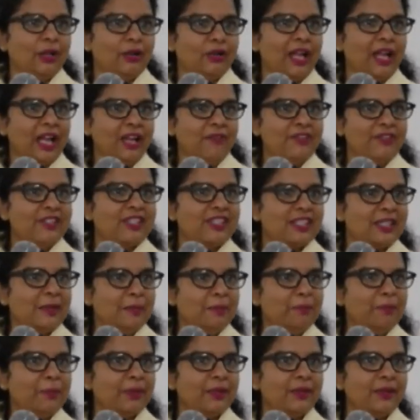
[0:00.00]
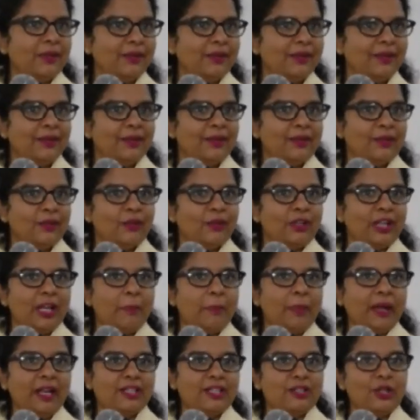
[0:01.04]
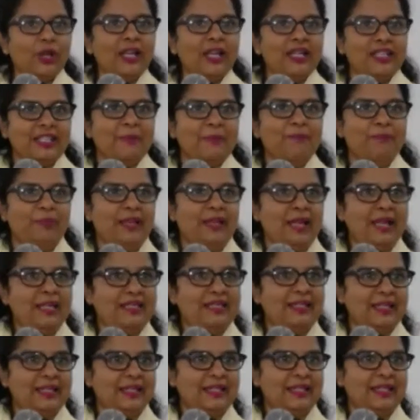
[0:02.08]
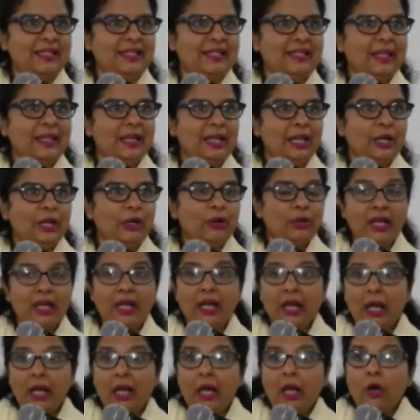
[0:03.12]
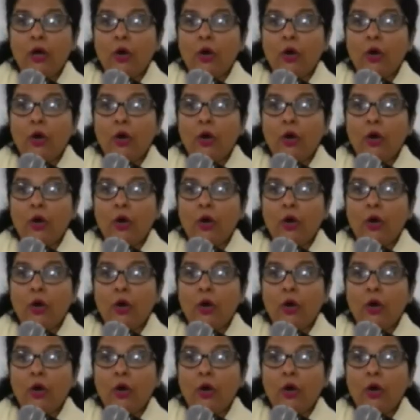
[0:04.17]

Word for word: Life is simple, okay, but it's not as simple as this, okay?